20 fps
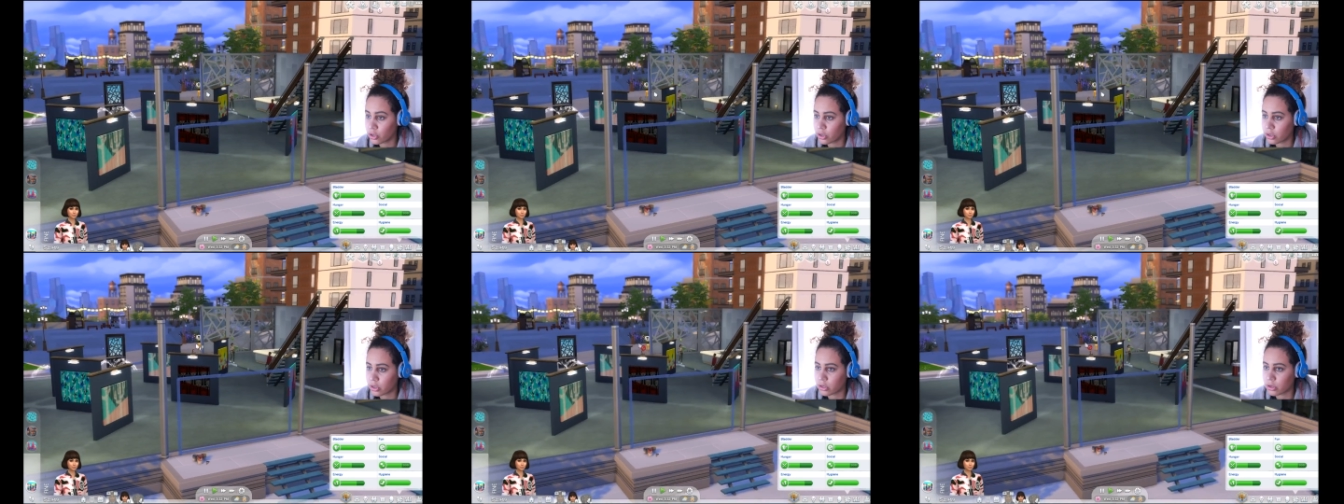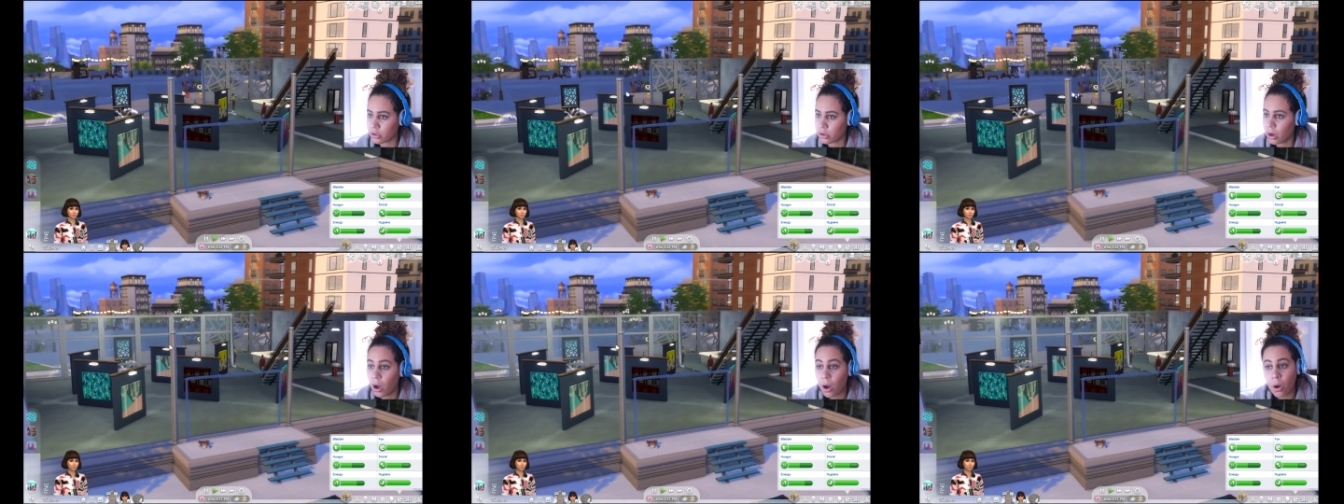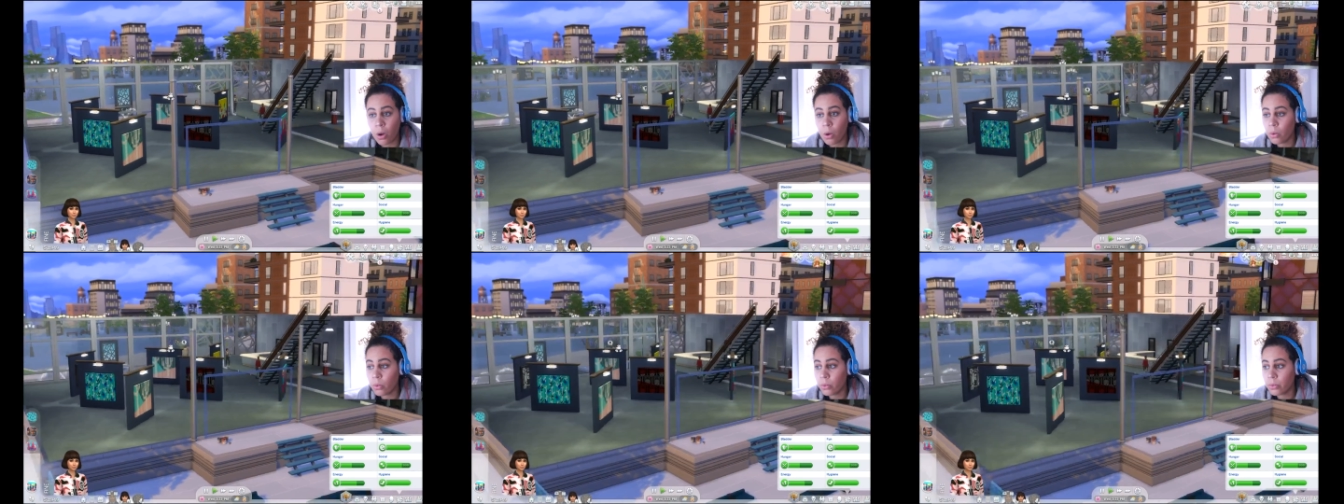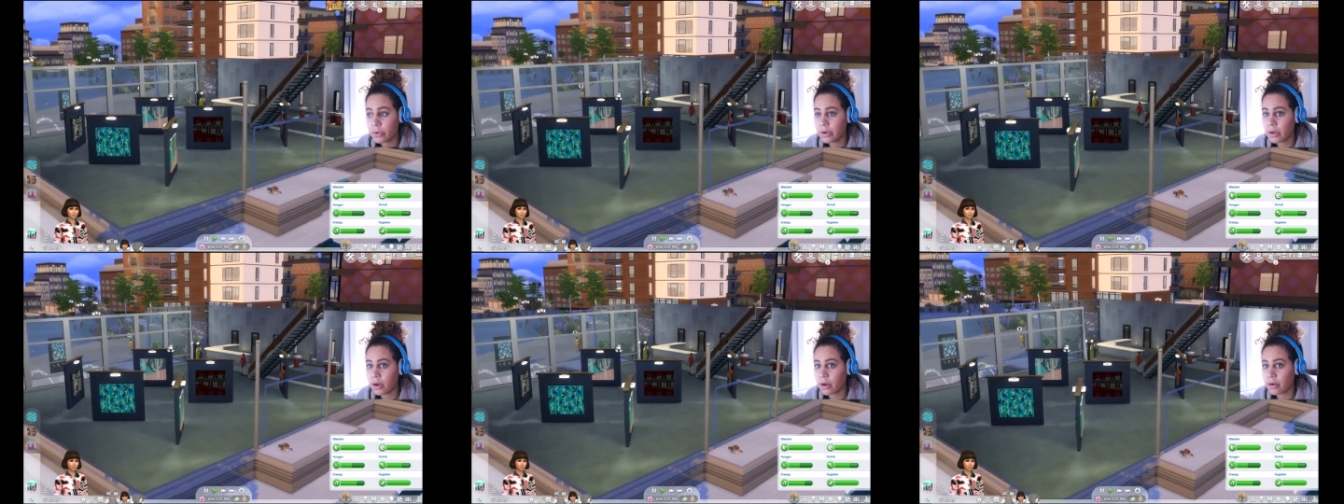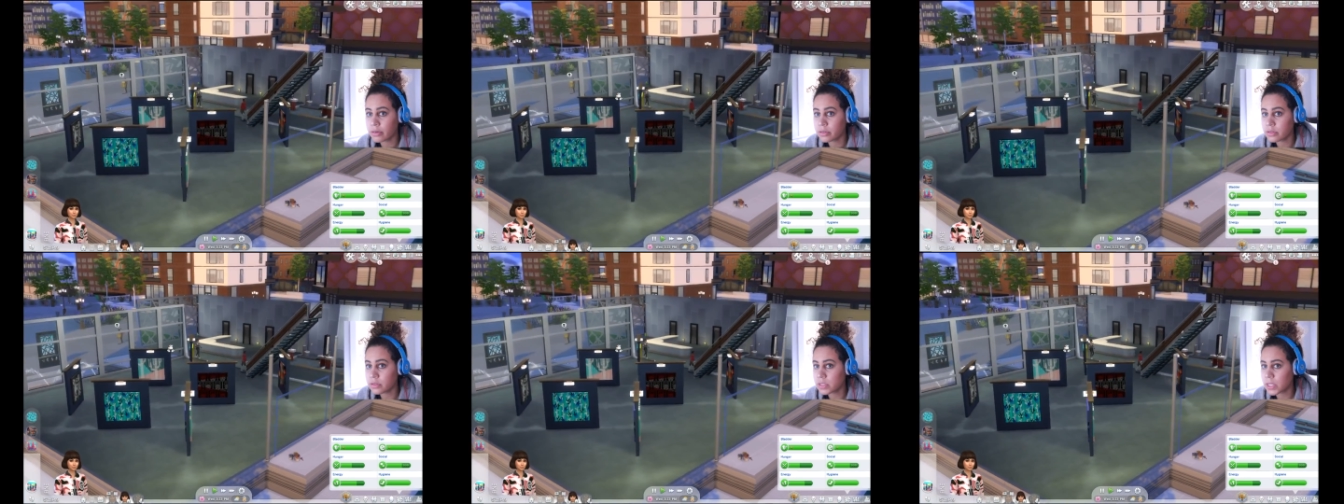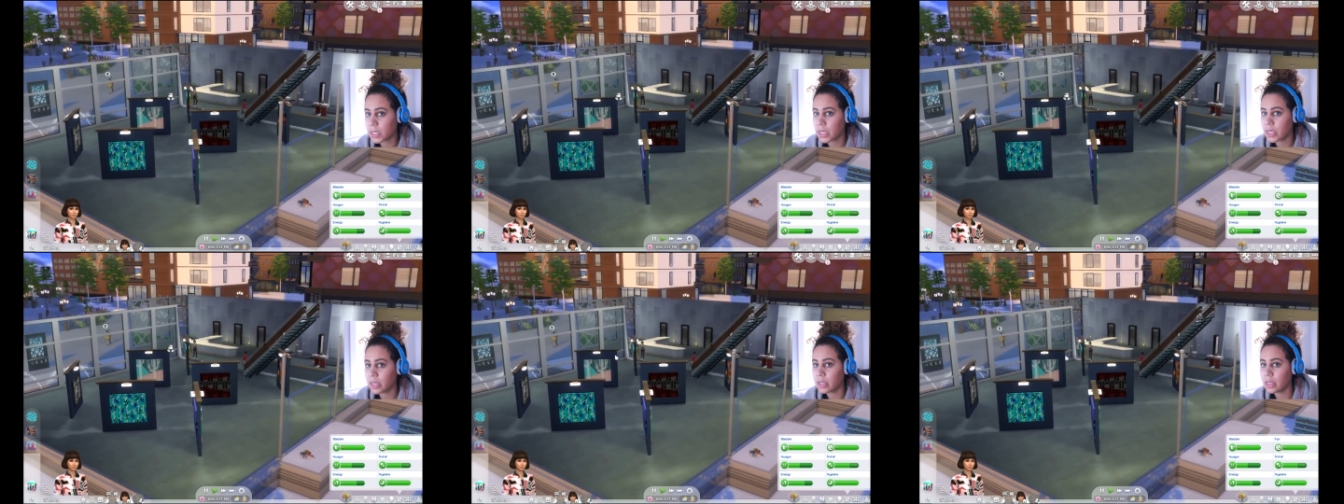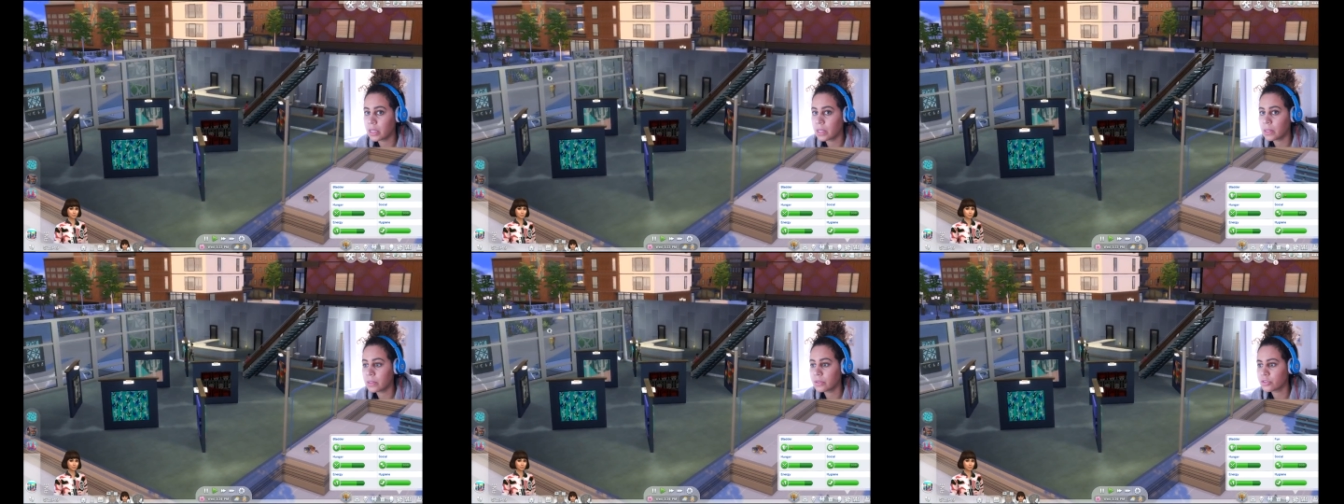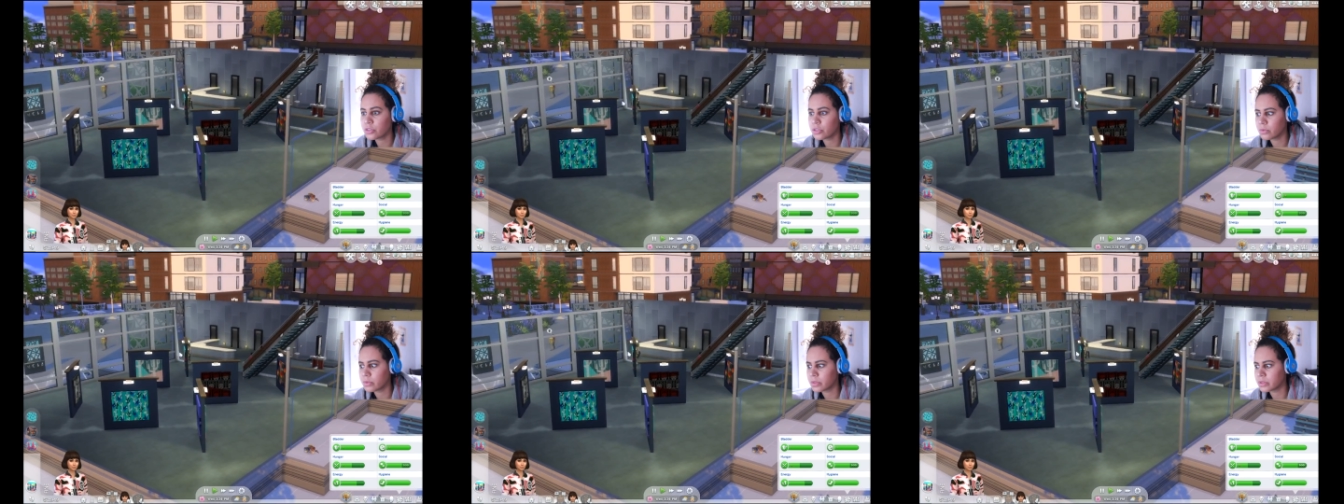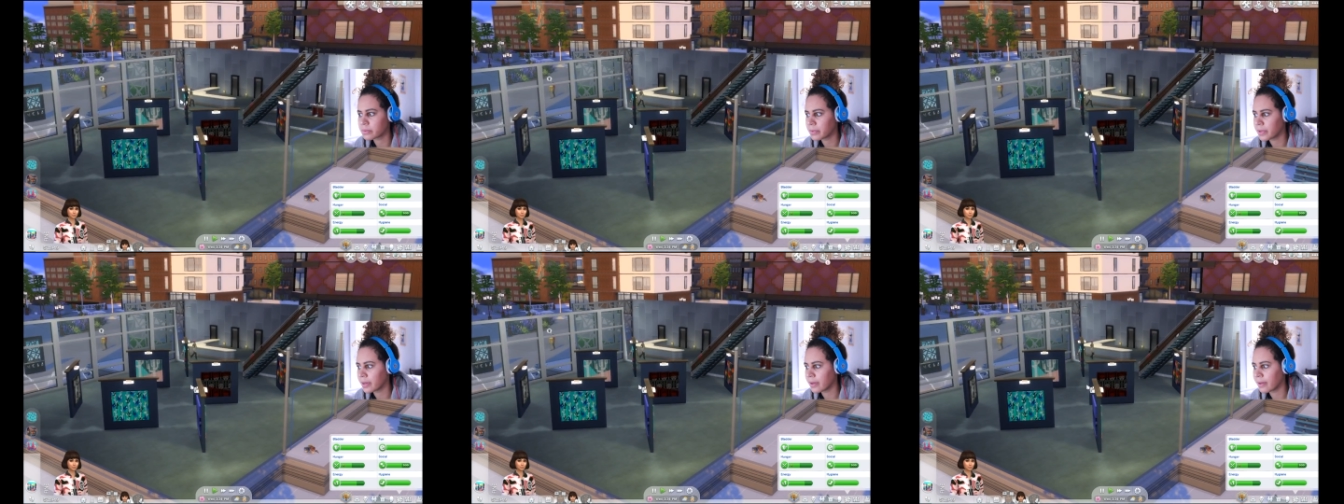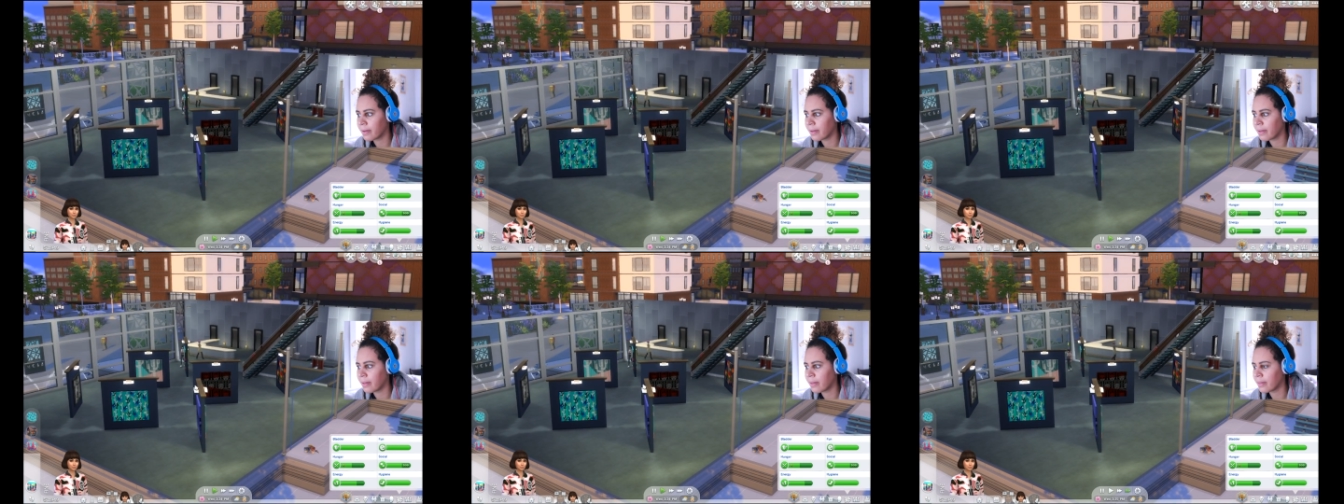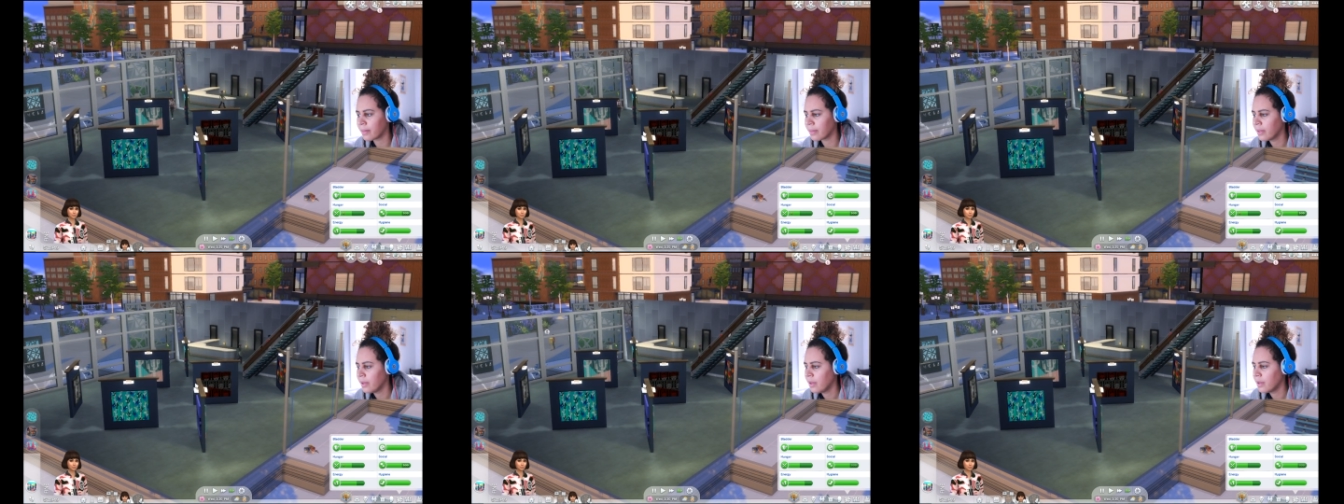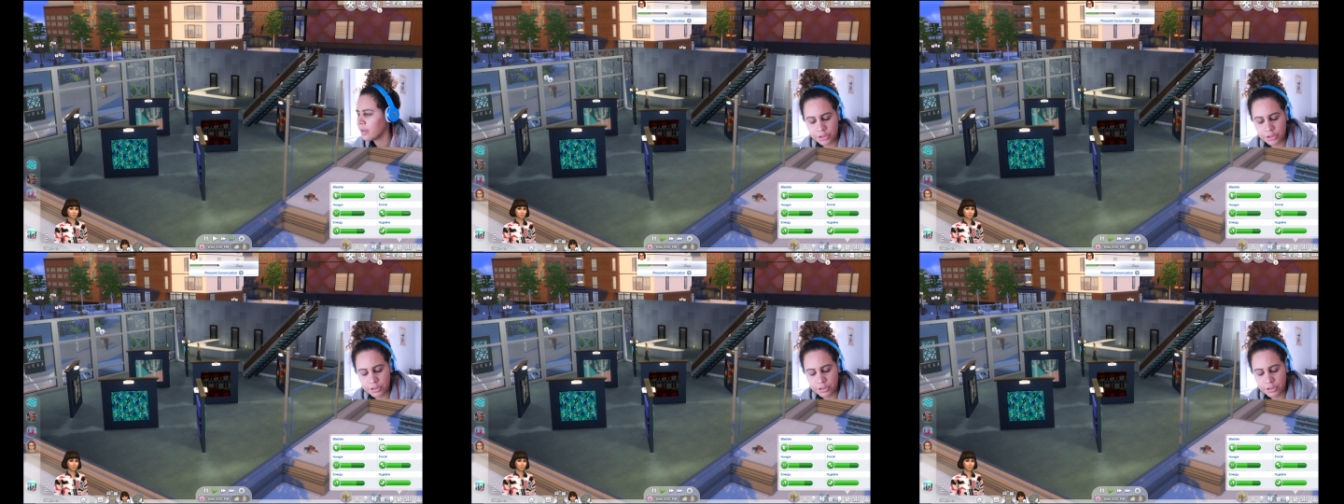her own art skill too as well.